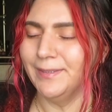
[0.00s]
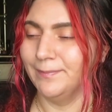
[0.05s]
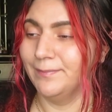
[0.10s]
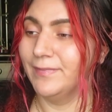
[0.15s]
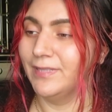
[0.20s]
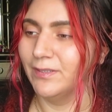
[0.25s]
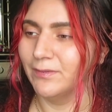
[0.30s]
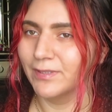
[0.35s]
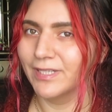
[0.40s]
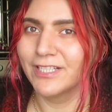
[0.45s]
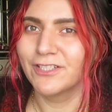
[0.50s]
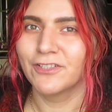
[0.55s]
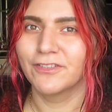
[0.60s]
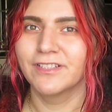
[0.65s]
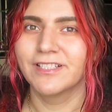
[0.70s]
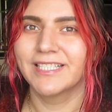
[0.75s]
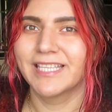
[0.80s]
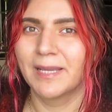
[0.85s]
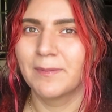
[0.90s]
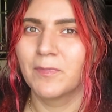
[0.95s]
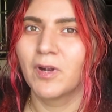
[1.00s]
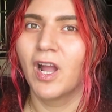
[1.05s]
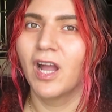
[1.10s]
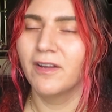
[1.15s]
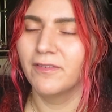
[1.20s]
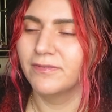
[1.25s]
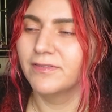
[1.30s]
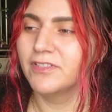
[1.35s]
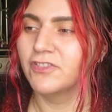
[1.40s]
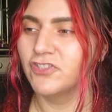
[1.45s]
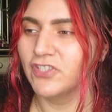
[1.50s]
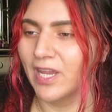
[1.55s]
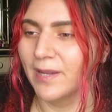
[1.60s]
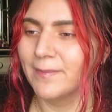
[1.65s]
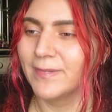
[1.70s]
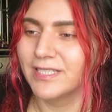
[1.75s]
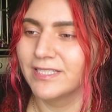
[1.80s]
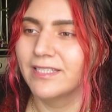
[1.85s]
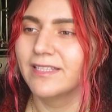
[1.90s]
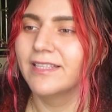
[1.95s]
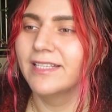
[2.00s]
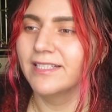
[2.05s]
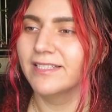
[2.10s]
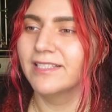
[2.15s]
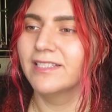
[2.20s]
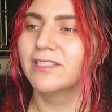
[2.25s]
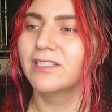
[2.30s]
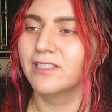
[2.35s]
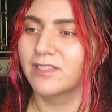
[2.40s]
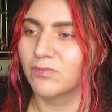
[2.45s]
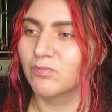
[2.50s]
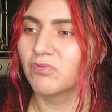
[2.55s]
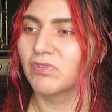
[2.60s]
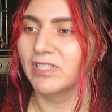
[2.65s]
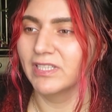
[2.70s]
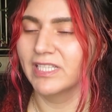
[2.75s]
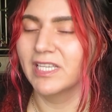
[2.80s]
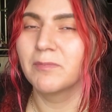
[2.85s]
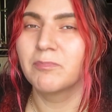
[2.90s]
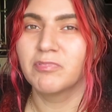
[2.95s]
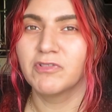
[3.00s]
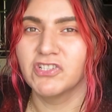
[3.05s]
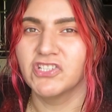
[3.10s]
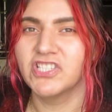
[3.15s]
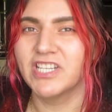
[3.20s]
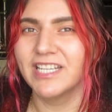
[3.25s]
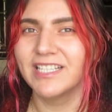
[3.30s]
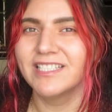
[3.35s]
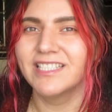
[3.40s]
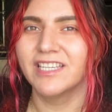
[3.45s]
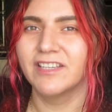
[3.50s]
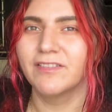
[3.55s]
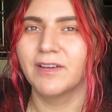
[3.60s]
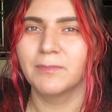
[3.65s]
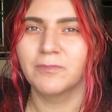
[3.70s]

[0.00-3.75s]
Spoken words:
Me, when I turn this camera off, is jamming to this and is really appreciative.